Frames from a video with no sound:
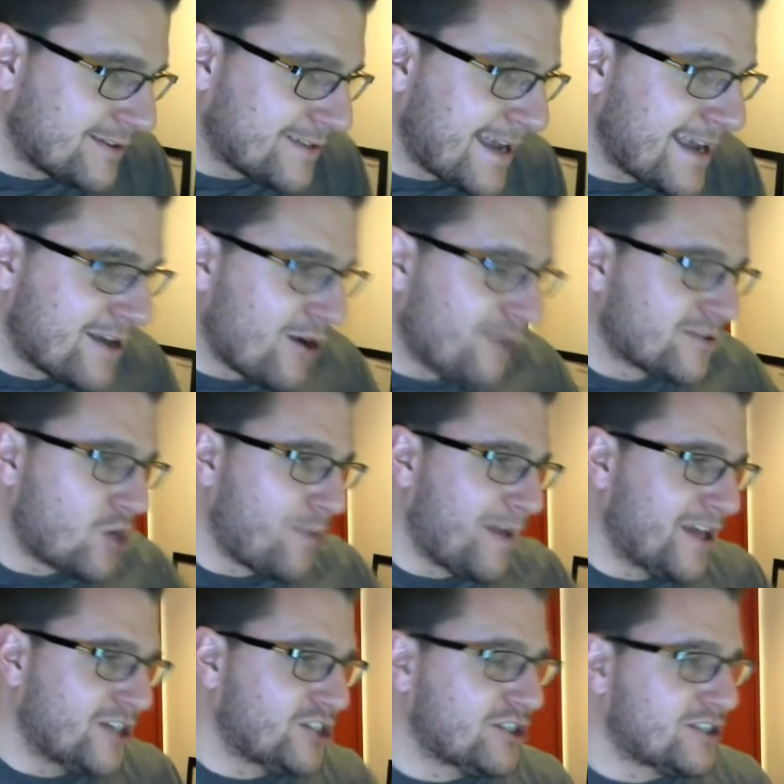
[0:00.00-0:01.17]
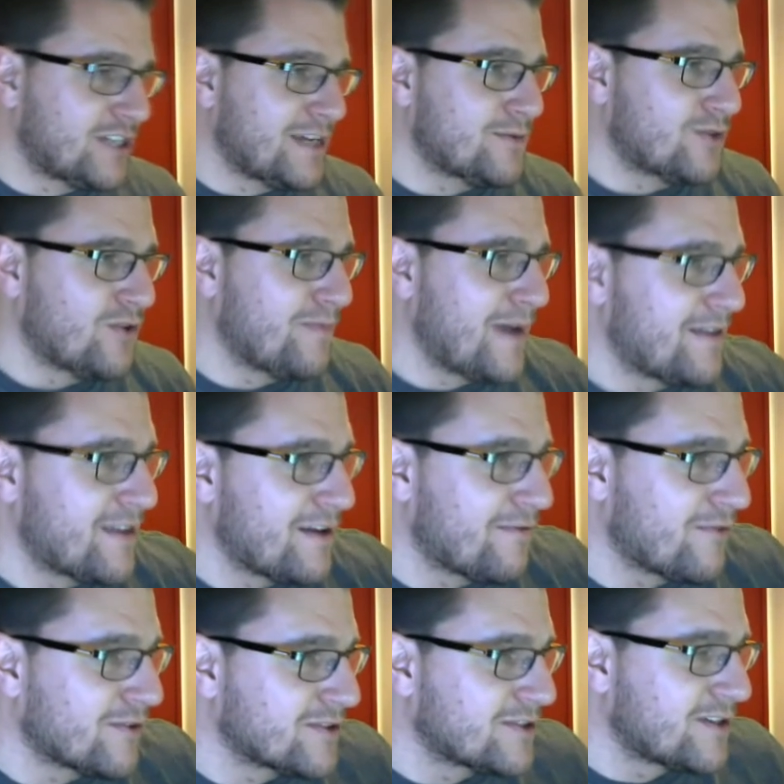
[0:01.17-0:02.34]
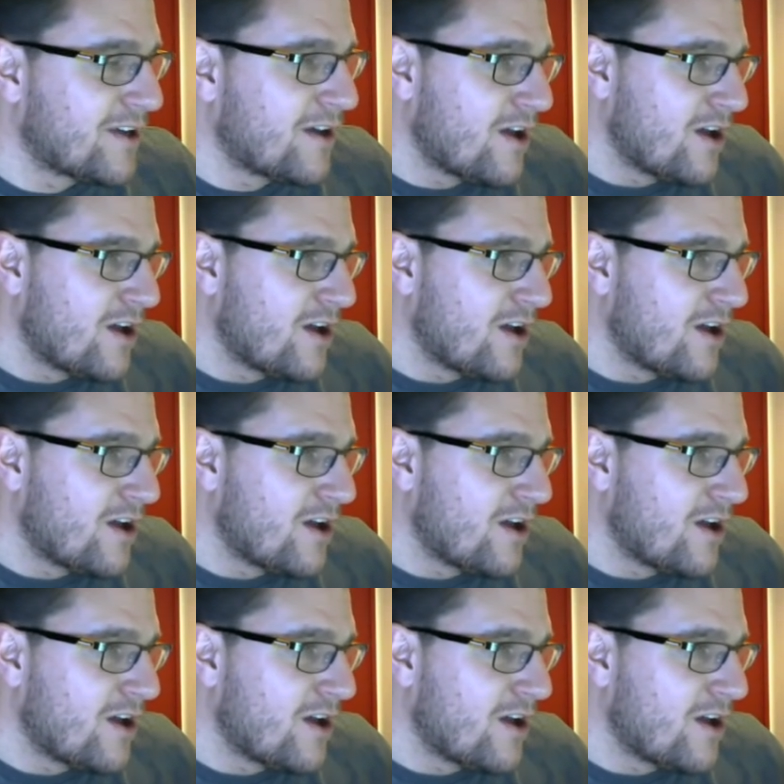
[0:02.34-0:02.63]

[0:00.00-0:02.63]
Taking off Tomic seems to have made the difference.